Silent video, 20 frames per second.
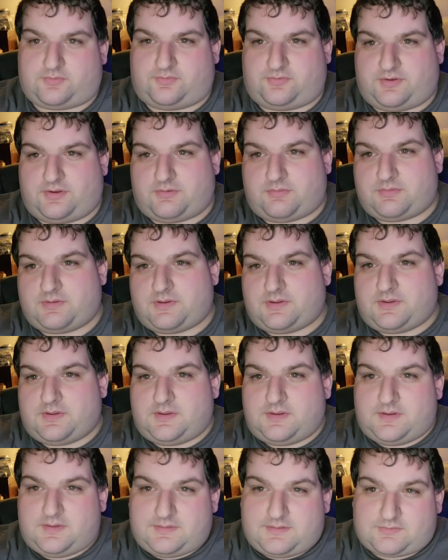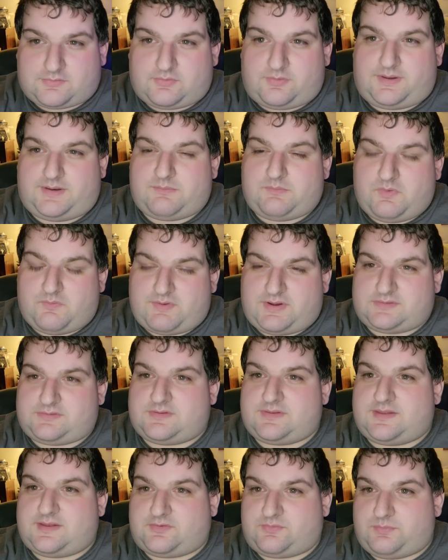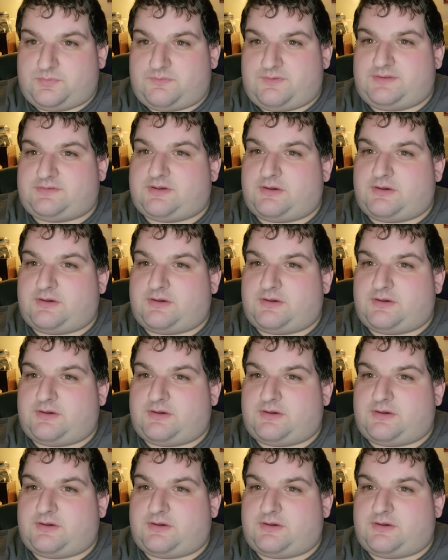So Let's go ahead and move on to the next movie,